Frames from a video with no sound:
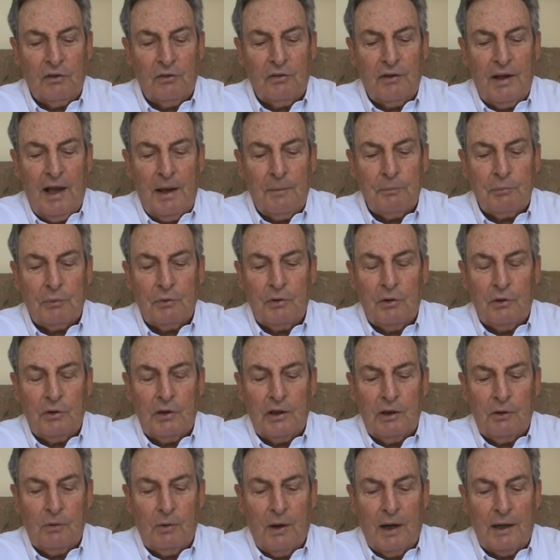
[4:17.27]
is
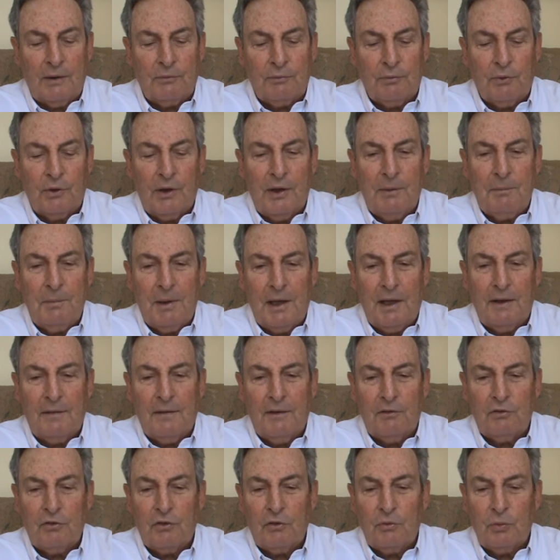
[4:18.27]
absolutely right for him,
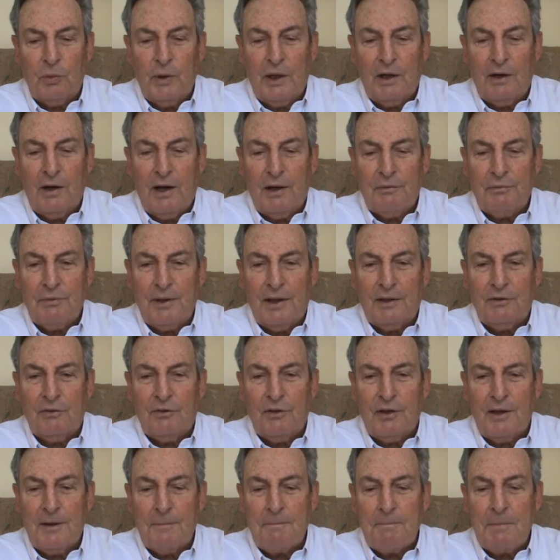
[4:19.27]
and this is where I
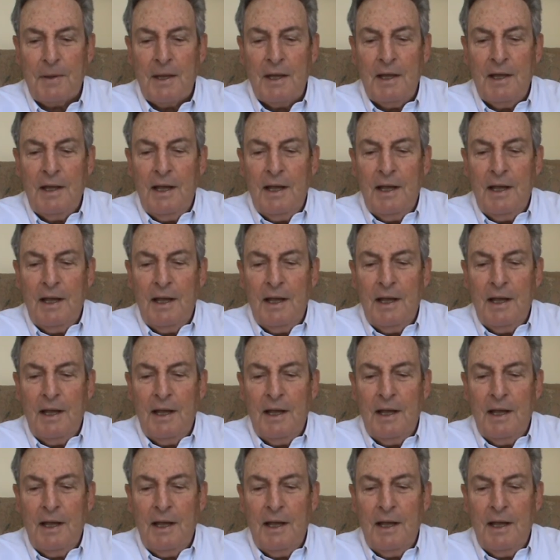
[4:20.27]
fancy him.